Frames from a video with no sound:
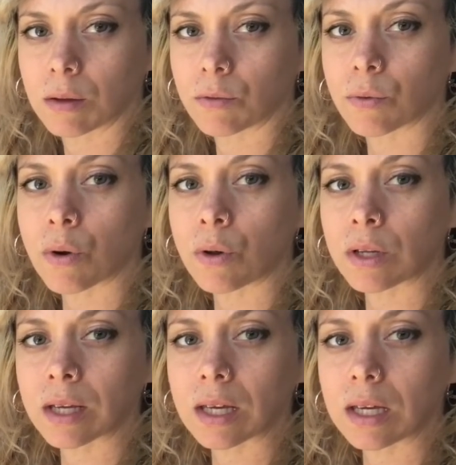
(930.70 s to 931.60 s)

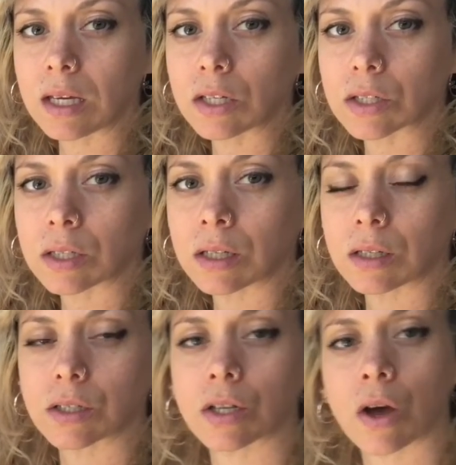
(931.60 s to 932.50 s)
Rolling each
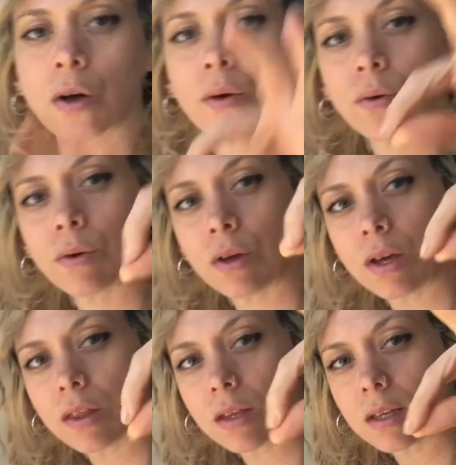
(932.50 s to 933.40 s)
little toe.
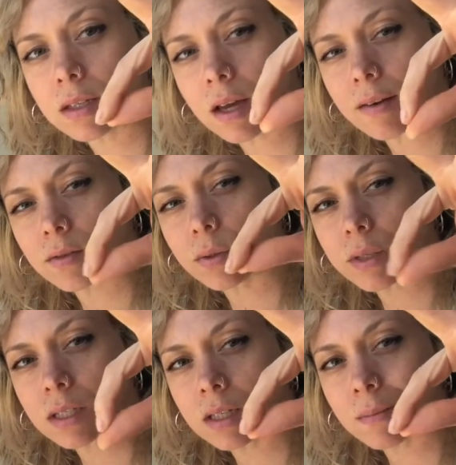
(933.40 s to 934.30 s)
These kind of
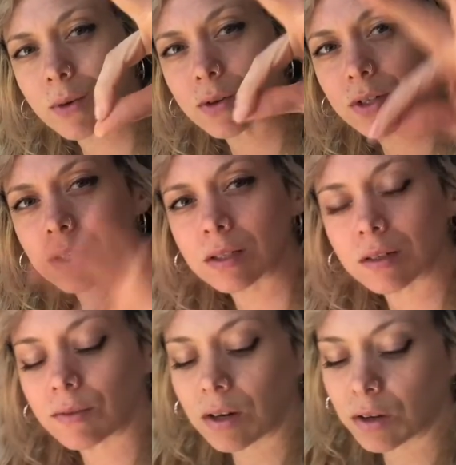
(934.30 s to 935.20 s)
twisting motions are
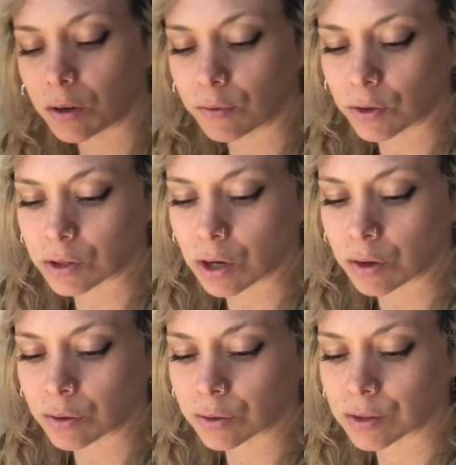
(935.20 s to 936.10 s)
very good for
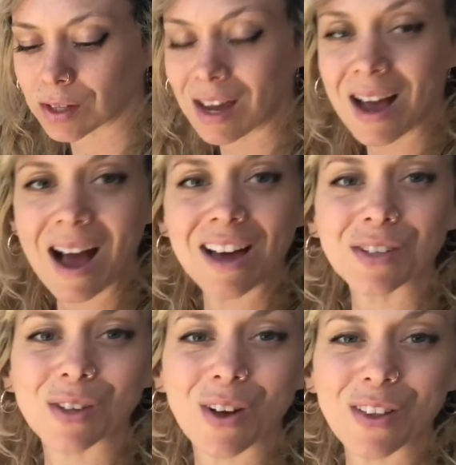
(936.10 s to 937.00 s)
toes. I
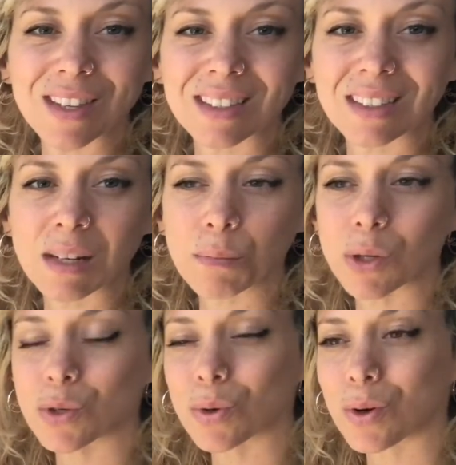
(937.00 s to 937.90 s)
also call this lint
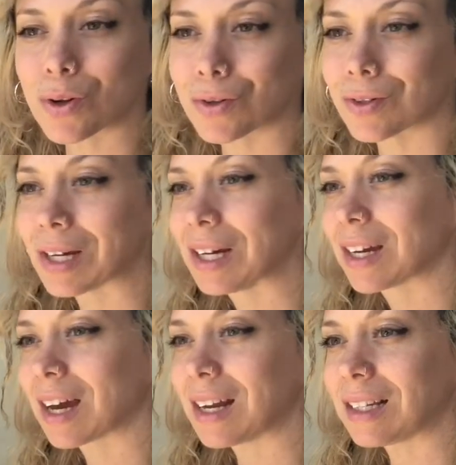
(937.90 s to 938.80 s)
patrol,
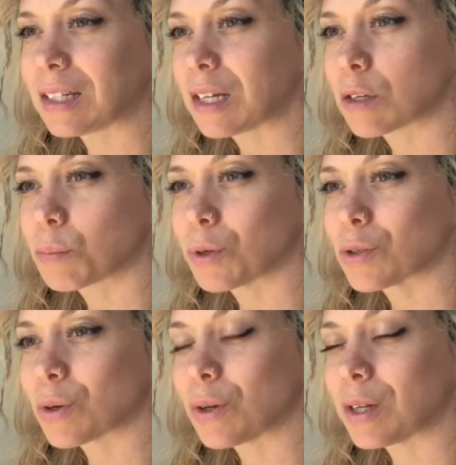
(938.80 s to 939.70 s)
kind of lint
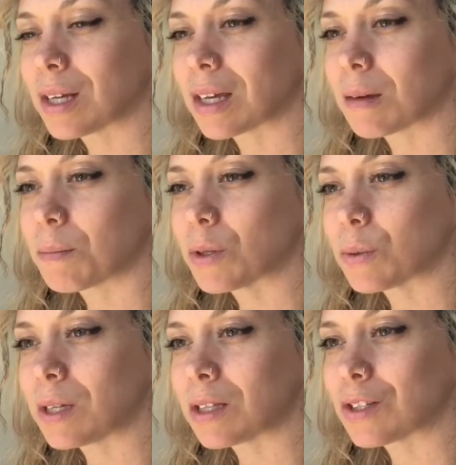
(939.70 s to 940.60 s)
patrolling in
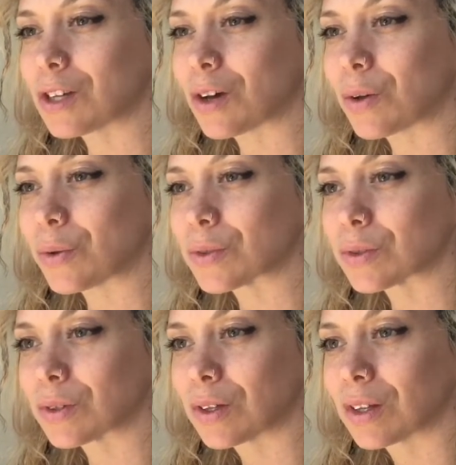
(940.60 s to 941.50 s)
between the toes.